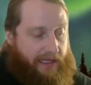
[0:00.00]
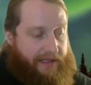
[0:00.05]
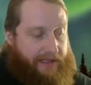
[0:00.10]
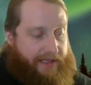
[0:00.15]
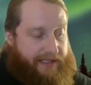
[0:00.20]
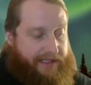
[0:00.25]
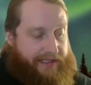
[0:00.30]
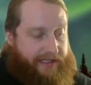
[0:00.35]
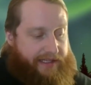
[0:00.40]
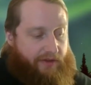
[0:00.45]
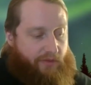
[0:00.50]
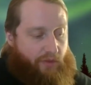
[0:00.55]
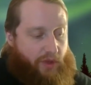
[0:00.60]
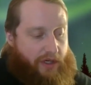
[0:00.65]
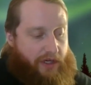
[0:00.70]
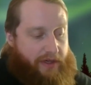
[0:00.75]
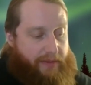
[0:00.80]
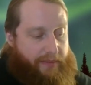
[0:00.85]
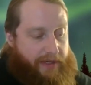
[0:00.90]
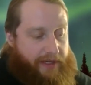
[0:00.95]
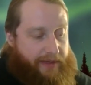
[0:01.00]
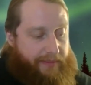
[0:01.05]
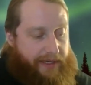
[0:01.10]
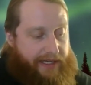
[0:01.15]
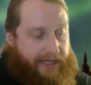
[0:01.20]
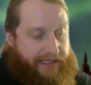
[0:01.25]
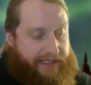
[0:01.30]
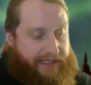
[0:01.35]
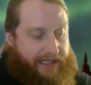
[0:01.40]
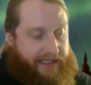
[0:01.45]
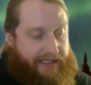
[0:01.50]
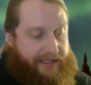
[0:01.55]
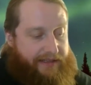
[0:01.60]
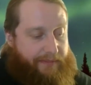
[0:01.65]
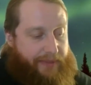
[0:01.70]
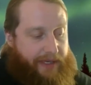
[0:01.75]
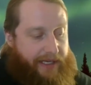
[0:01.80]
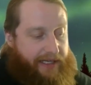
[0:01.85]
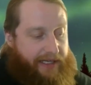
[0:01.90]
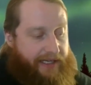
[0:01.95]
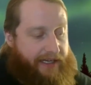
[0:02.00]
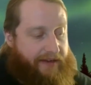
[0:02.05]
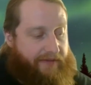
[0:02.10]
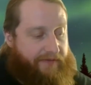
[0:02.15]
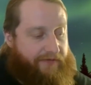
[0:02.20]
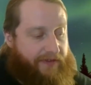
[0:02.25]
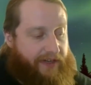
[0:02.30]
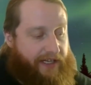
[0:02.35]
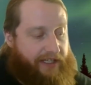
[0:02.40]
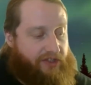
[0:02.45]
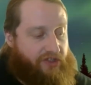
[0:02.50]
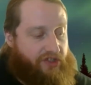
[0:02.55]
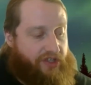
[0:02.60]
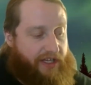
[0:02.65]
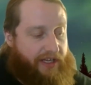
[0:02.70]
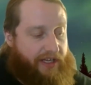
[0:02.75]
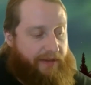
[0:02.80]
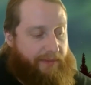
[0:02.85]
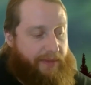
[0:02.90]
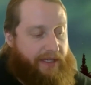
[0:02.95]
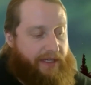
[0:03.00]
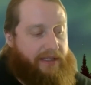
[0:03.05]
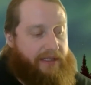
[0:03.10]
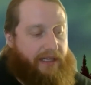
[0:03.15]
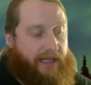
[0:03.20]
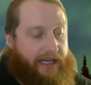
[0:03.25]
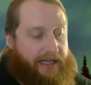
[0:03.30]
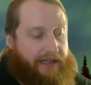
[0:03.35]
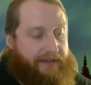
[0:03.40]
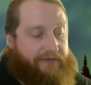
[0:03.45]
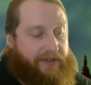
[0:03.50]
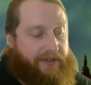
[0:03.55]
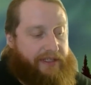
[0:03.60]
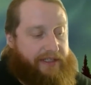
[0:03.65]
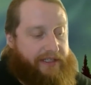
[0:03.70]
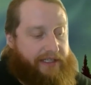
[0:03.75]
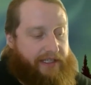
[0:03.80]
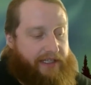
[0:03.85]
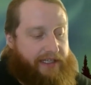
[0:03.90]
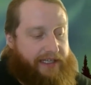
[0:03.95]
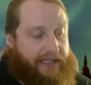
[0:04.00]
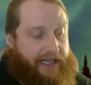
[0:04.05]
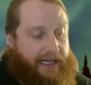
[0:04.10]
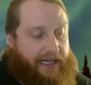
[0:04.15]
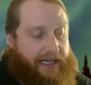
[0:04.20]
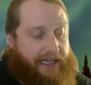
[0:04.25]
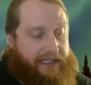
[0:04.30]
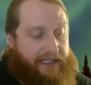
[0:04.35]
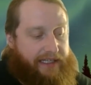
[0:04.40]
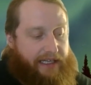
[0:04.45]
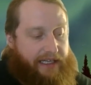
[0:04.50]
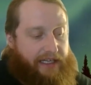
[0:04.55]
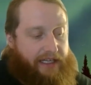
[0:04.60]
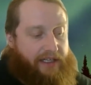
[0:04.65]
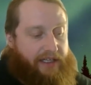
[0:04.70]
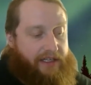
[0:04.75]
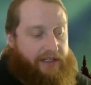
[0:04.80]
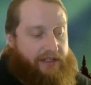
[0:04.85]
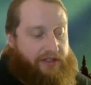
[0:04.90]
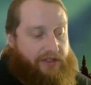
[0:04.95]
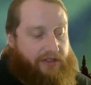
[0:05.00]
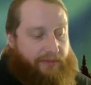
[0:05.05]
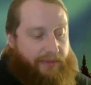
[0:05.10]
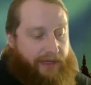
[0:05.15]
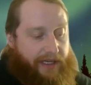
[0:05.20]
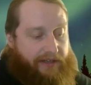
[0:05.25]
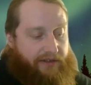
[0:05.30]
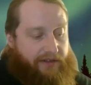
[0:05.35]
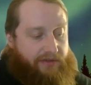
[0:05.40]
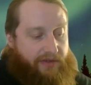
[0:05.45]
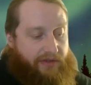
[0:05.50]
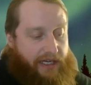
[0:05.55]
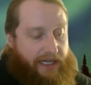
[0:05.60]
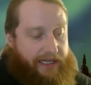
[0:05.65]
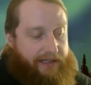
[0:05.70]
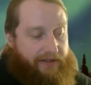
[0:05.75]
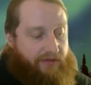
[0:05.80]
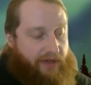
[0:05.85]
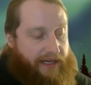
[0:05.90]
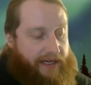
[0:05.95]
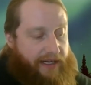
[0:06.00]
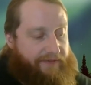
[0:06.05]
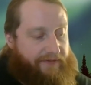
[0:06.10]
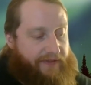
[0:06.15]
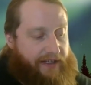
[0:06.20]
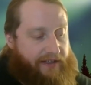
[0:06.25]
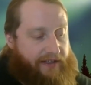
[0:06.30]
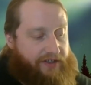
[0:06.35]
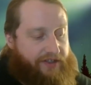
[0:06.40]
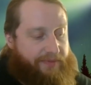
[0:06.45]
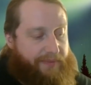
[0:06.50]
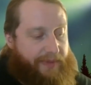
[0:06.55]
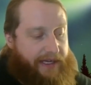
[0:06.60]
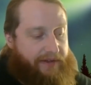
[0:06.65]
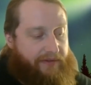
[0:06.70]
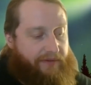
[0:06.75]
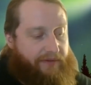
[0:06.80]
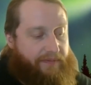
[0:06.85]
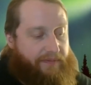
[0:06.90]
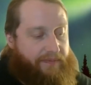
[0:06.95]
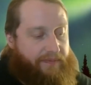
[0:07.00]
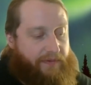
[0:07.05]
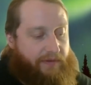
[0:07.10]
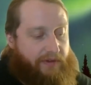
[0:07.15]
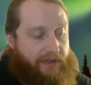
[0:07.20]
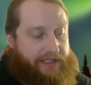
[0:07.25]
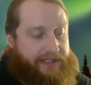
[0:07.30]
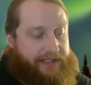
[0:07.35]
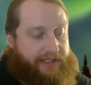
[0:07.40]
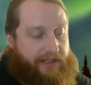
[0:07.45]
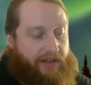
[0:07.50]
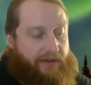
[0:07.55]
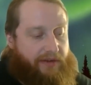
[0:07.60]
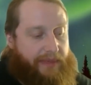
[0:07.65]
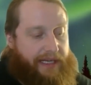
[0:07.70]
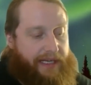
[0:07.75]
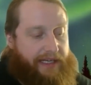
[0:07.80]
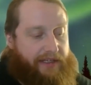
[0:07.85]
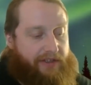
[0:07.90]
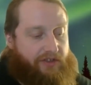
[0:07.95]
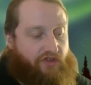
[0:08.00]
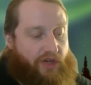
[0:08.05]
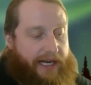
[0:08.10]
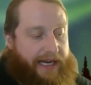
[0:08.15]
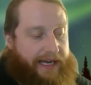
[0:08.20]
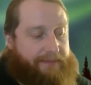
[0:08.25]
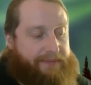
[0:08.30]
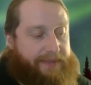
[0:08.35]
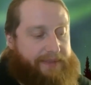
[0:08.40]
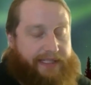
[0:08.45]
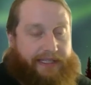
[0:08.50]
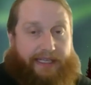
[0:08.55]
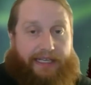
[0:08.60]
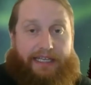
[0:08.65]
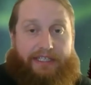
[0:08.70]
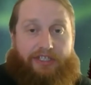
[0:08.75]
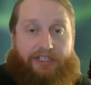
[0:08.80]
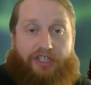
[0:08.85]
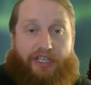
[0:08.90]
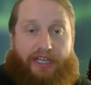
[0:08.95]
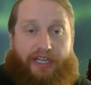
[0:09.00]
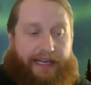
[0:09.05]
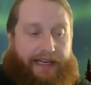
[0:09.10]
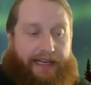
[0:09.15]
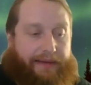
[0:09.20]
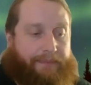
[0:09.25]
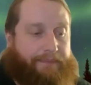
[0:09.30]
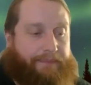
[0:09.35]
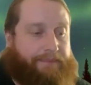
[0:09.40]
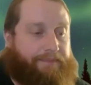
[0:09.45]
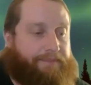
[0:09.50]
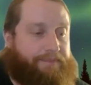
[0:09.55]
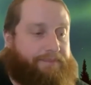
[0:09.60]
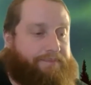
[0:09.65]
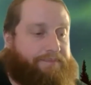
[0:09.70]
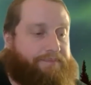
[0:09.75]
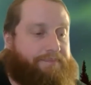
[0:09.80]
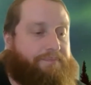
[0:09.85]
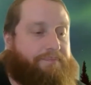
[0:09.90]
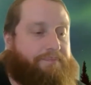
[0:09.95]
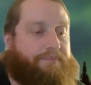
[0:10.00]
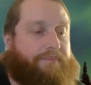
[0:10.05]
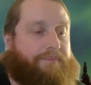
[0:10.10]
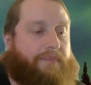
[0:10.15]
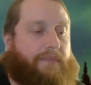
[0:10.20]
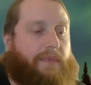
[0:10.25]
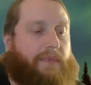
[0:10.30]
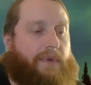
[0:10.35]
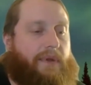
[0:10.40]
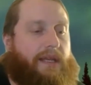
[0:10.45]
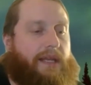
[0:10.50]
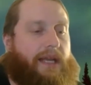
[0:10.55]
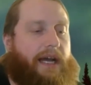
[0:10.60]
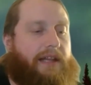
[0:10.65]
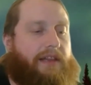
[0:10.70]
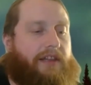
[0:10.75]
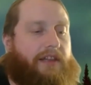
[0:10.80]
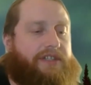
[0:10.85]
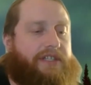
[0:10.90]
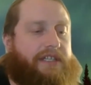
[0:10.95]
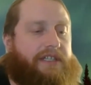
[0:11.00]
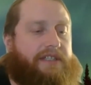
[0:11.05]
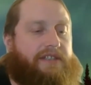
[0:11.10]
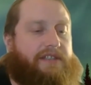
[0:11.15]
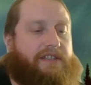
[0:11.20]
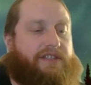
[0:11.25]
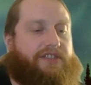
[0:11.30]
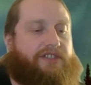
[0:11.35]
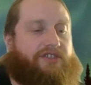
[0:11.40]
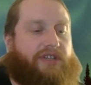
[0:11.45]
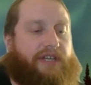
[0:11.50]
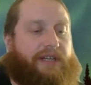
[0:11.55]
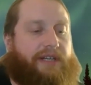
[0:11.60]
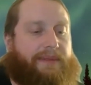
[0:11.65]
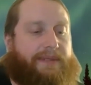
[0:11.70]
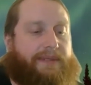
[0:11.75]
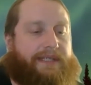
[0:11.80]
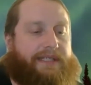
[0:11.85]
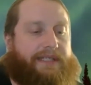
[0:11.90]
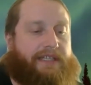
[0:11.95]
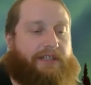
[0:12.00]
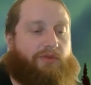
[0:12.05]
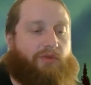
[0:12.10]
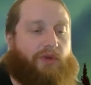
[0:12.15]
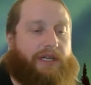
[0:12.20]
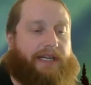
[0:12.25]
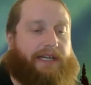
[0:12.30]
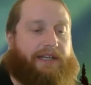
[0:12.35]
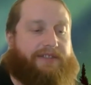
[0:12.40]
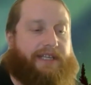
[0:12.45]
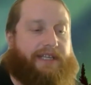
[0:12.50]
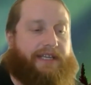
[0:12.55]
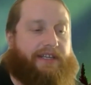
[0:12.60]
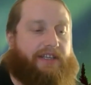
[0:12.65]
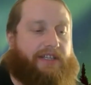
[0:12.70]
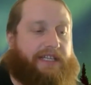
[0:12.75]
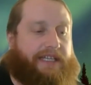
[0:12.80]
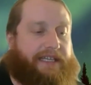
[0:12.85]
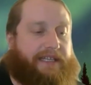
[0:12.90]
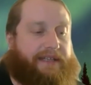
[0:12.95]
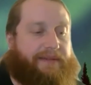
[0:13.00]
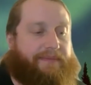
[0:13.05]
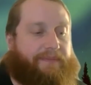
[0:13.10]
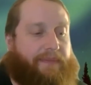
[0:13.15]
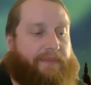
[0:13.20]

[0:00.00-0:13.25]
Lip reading: This did worry me because I was depending on fish to keep me alive until I got to my great-grandfather's mountain, where I was going to make traps and catch game. I looked into the stream to see what else I could eat,